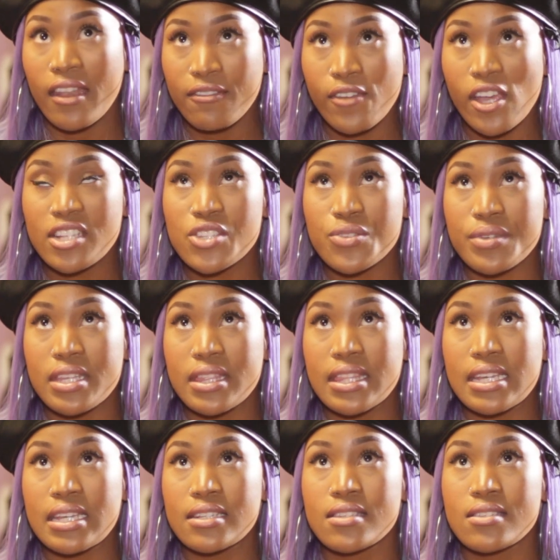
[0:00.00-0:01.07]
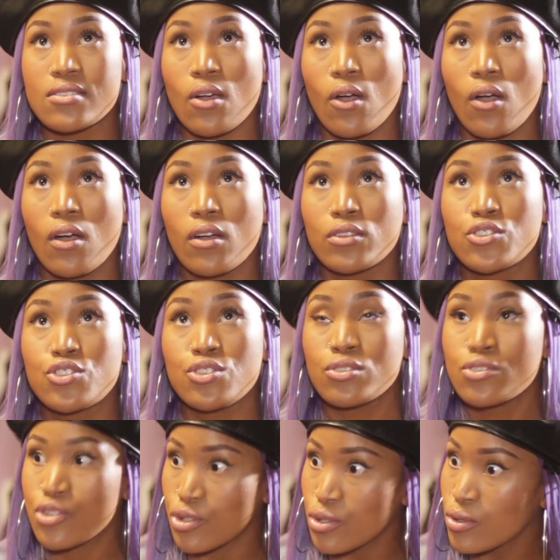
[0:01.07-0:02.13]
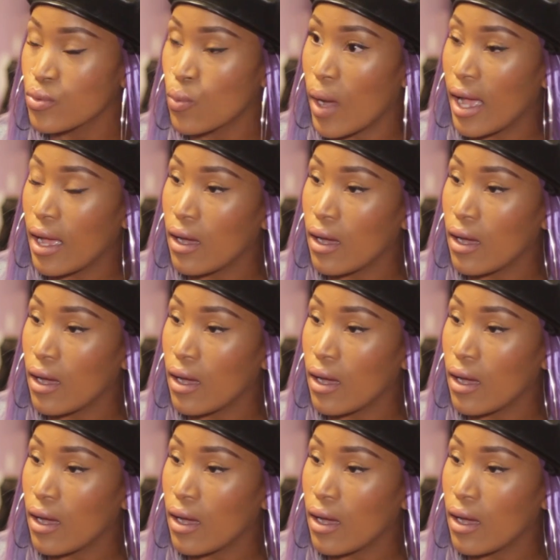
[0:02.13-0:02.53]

anniversary this June,